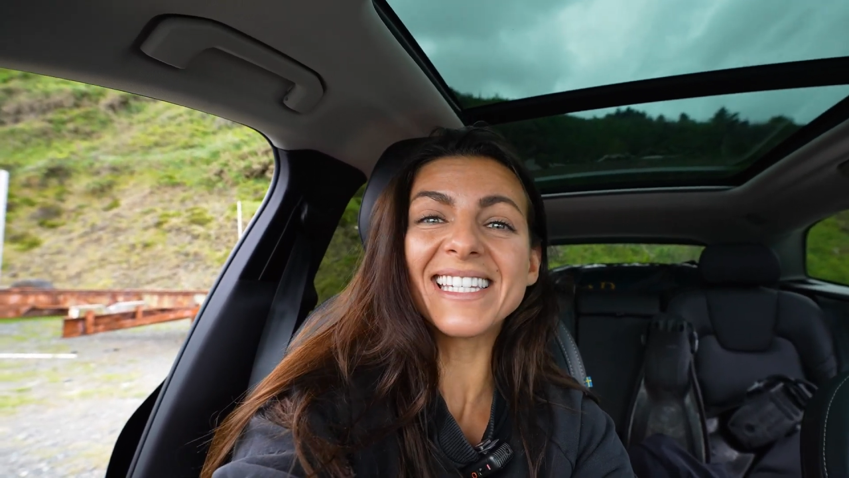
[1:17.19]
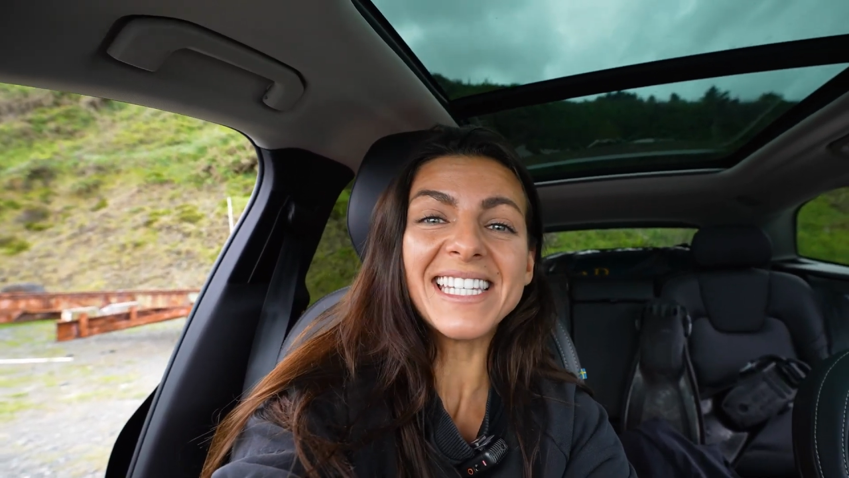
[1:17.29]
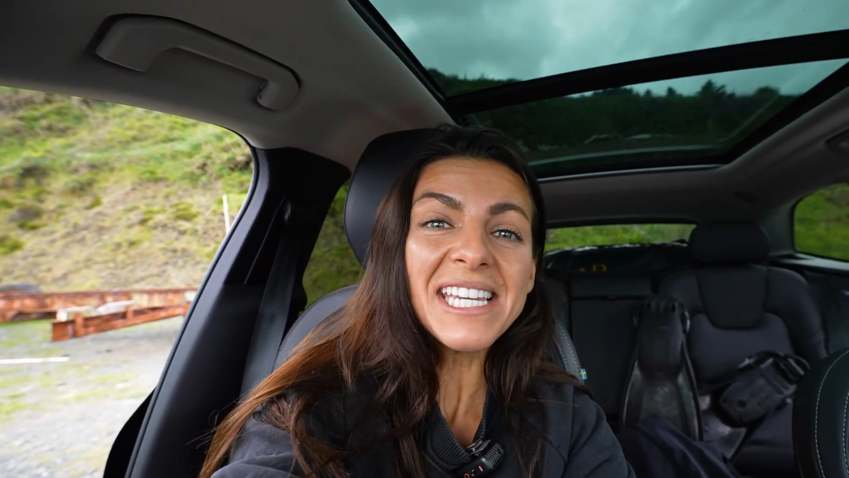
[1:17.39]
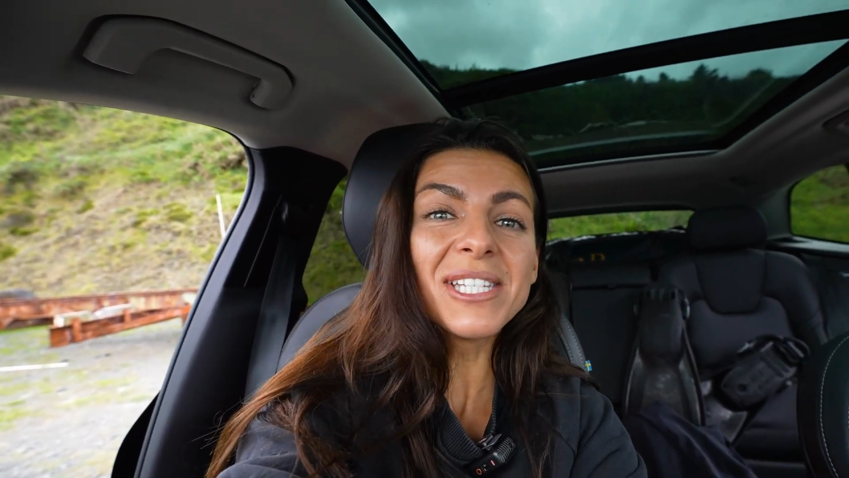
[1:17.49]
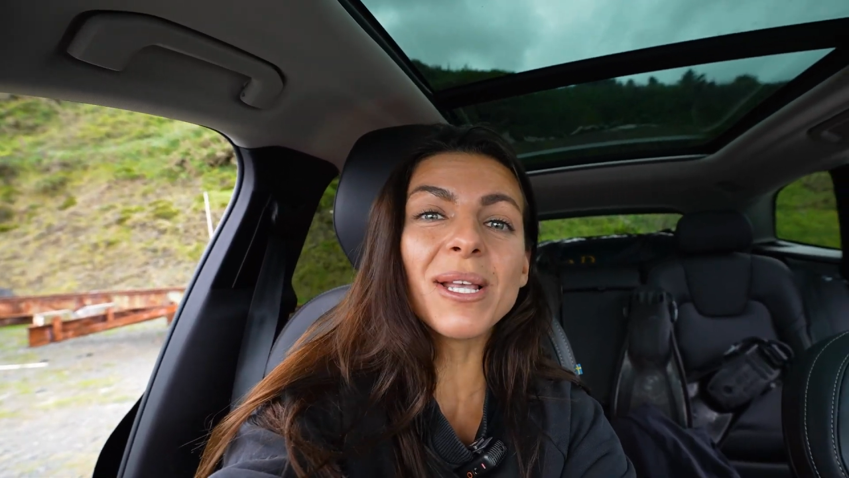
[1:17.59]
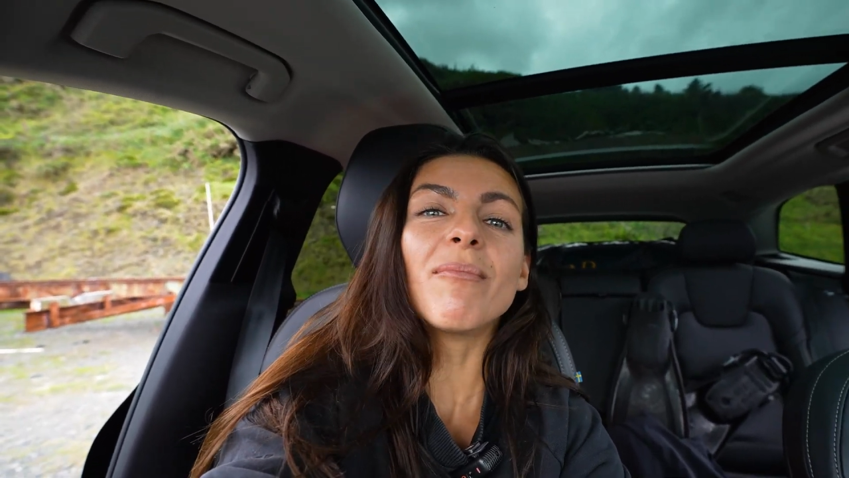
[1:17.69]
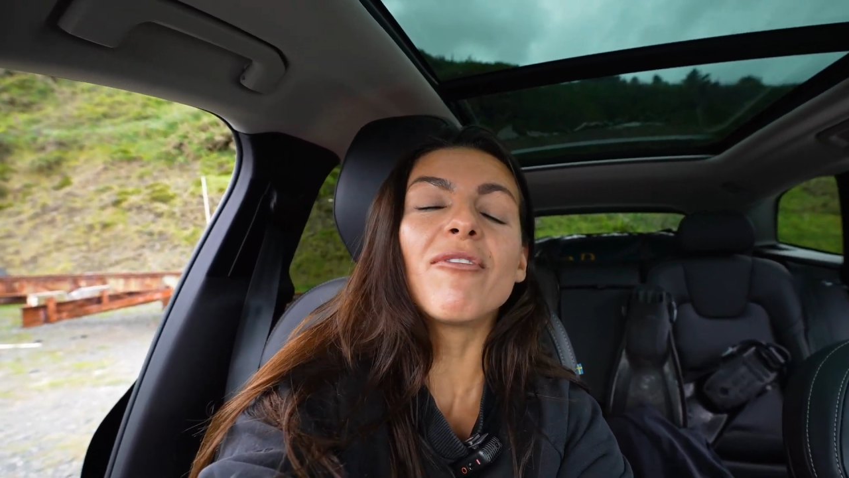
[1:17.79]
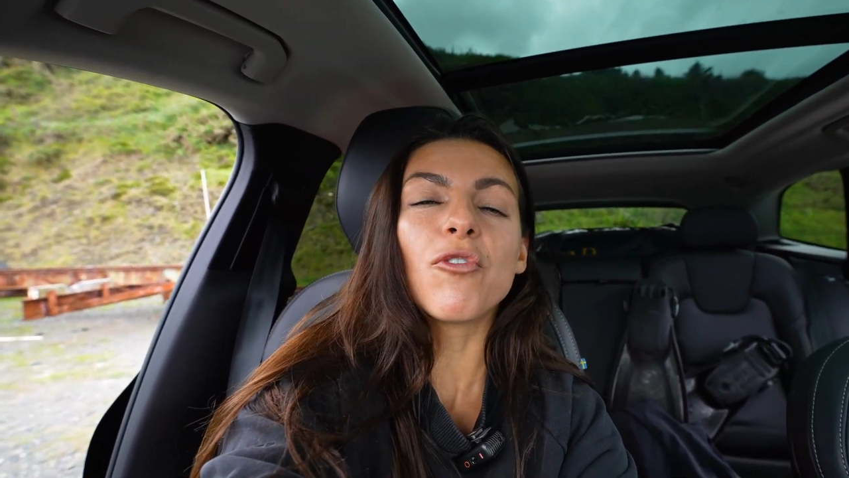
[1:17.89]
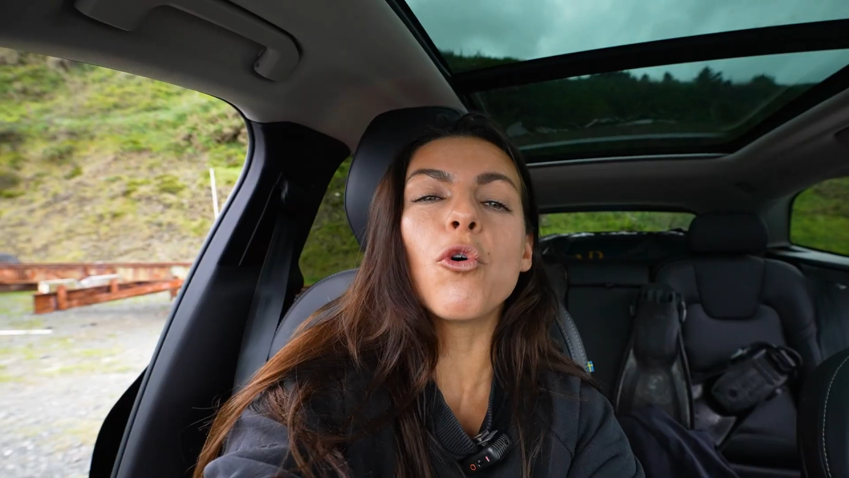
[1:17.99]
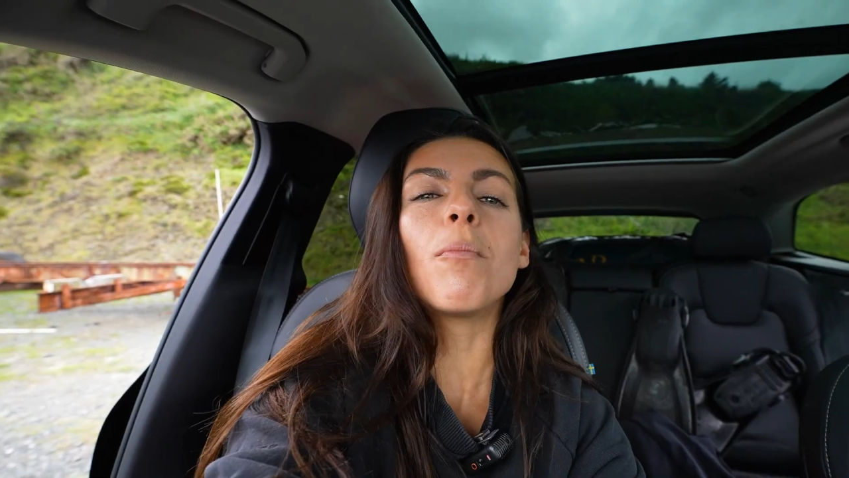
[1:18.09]
to see some
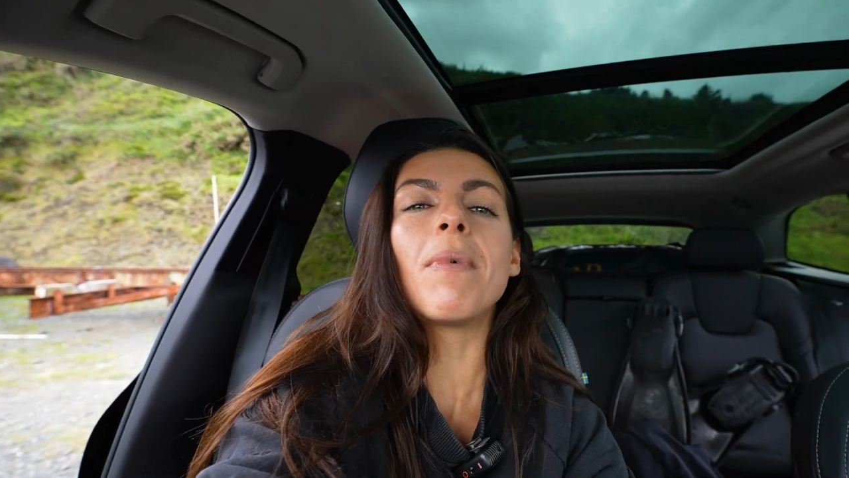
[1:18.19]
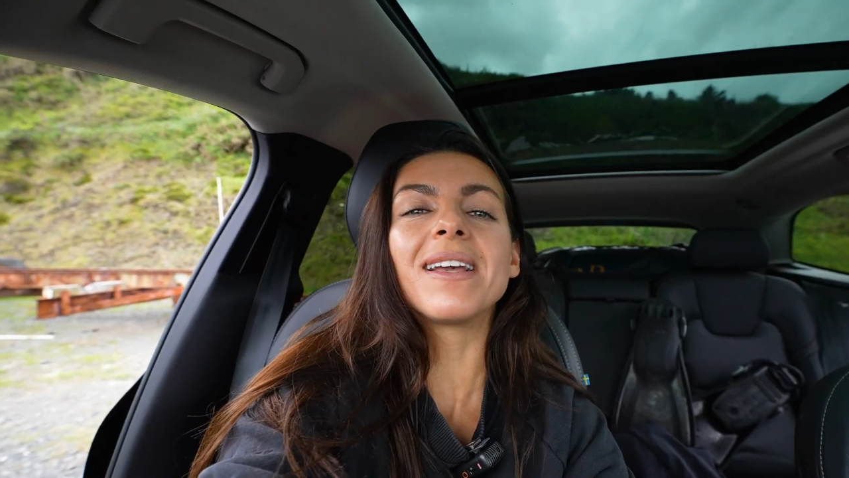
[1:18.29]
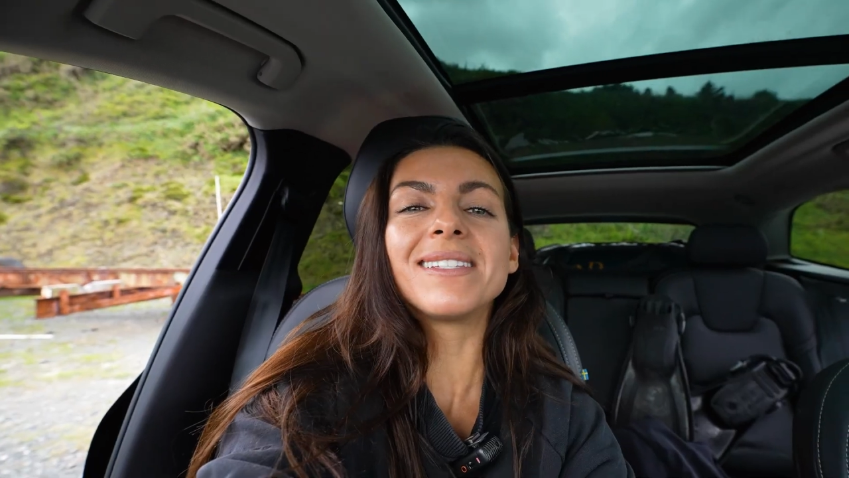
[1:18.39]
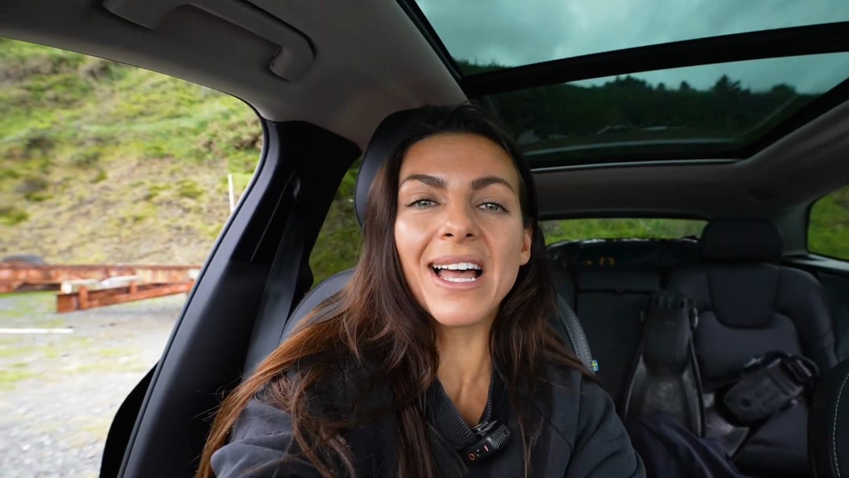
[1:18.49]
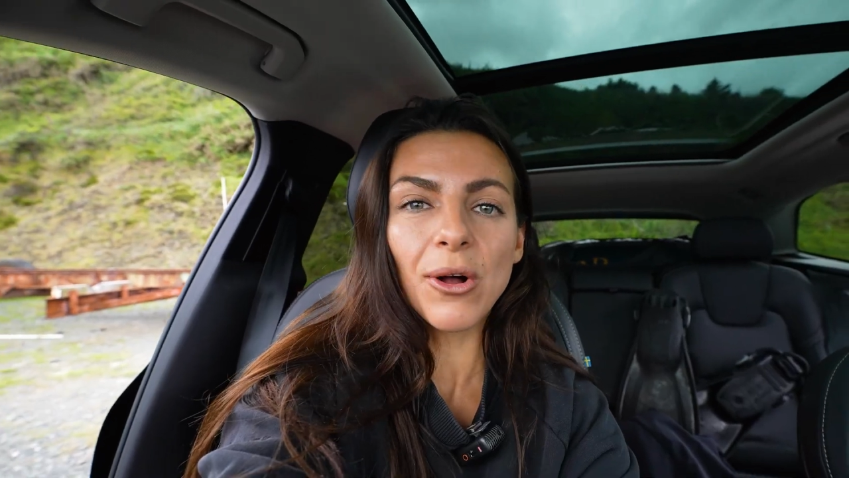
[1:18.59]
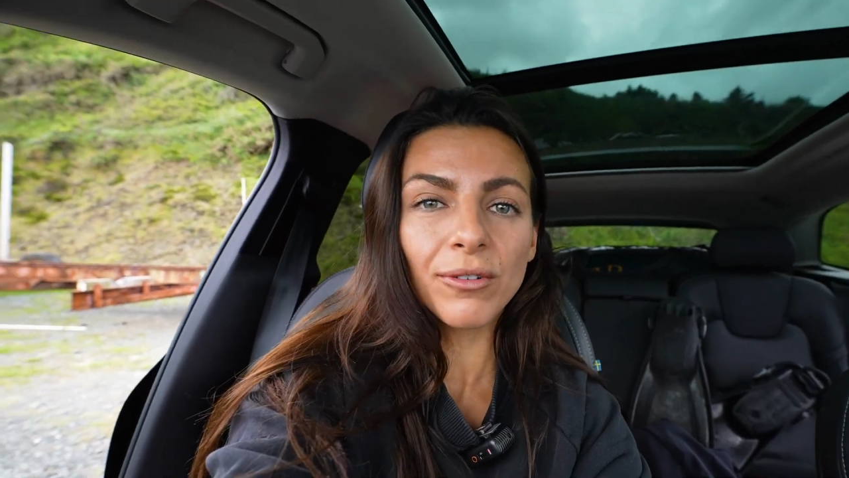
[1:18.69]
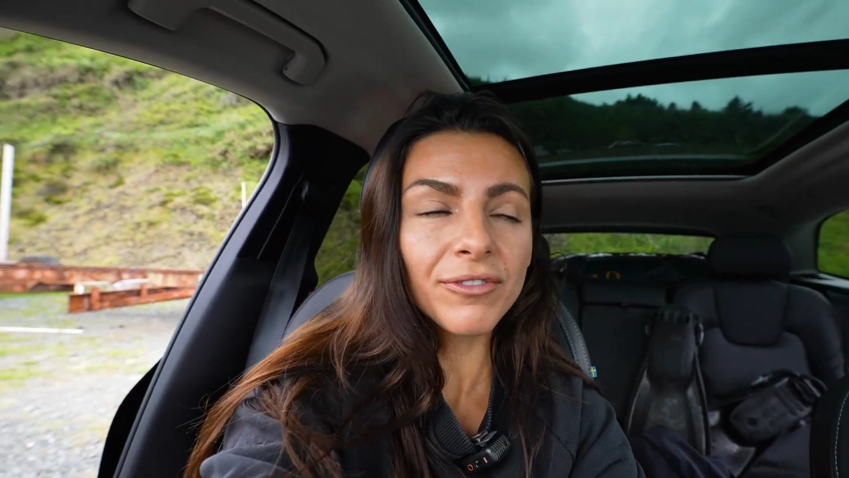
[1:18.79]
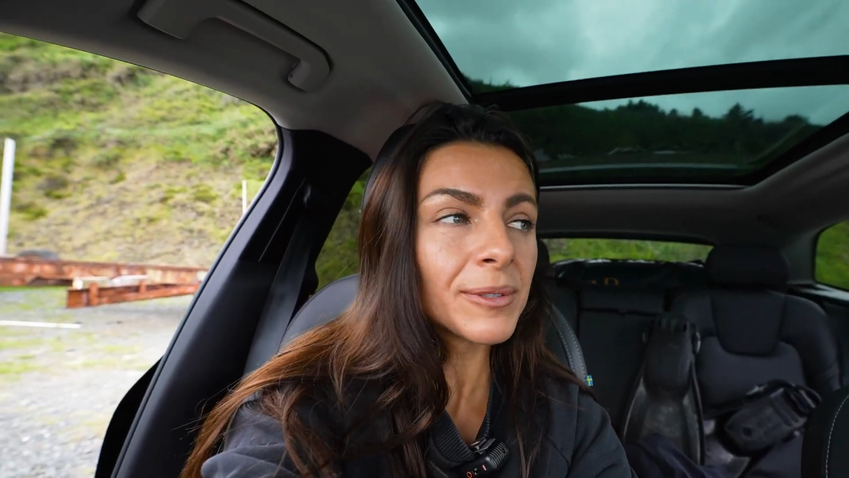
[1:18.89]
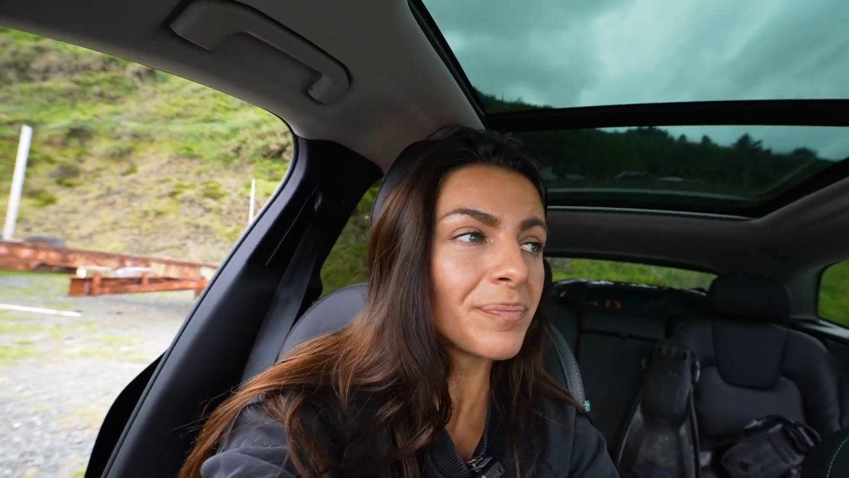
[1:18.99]
for myself.